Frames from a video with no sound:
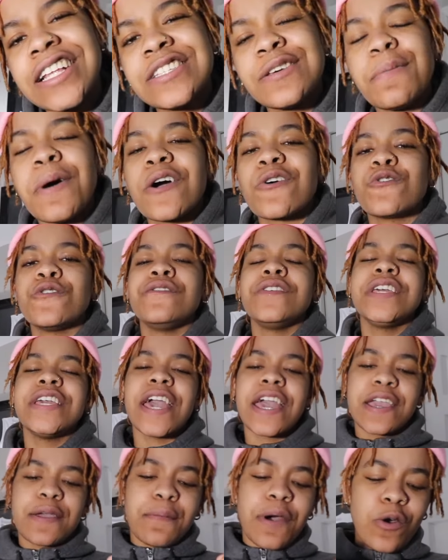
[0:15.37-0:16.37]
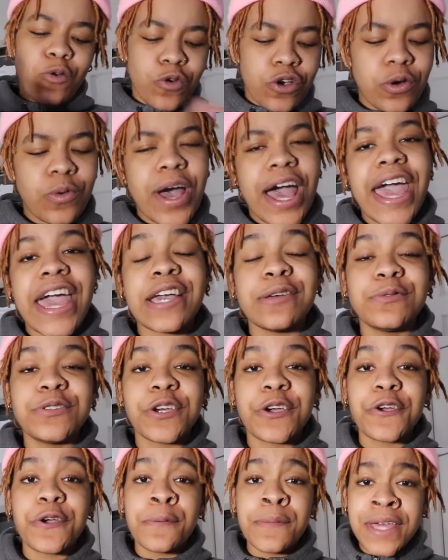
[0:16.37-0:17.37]
out to my Groovy gang and my worldwide apes,
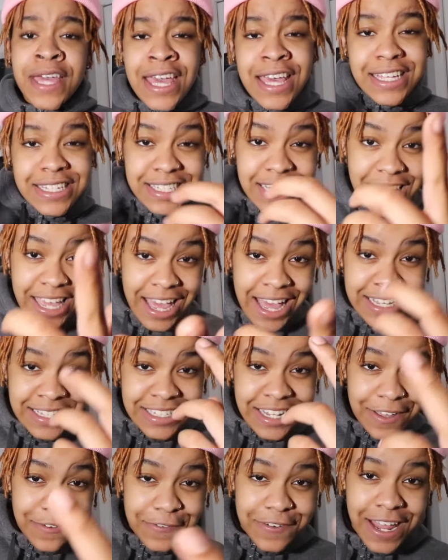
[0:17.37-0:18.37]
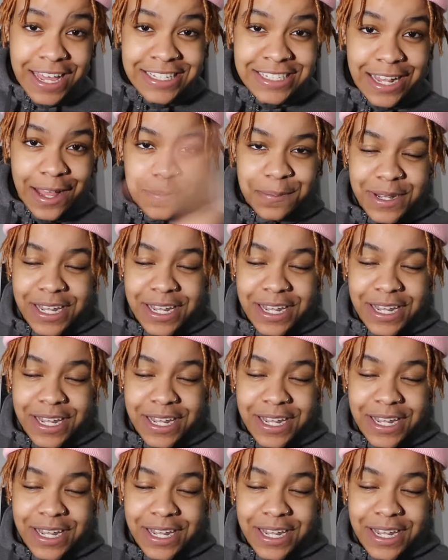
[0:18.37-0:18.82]
you heard me? Stay high, stay fly, stop